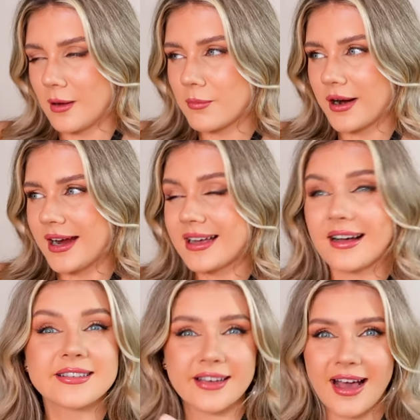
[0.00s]
fabric
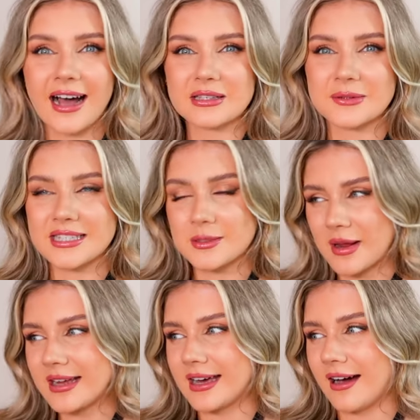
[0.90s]
I don't know how to
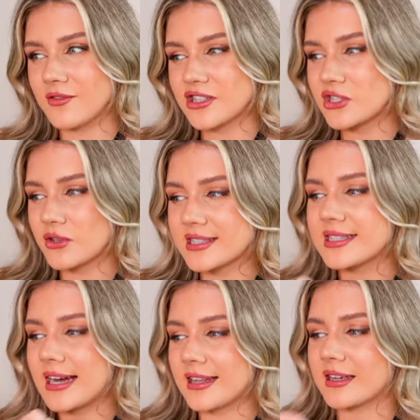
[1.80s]
explain it I've just not
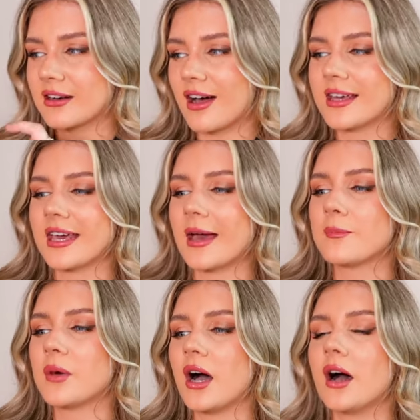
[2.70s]
seen anything like it
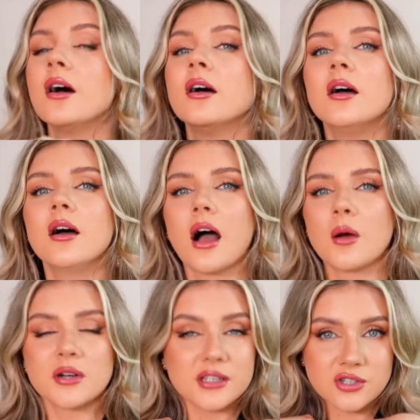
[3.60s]
but I
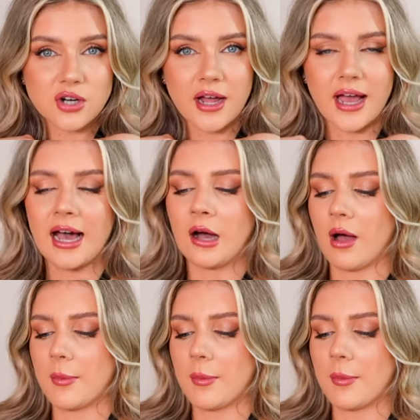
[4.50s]
wanted to try it out.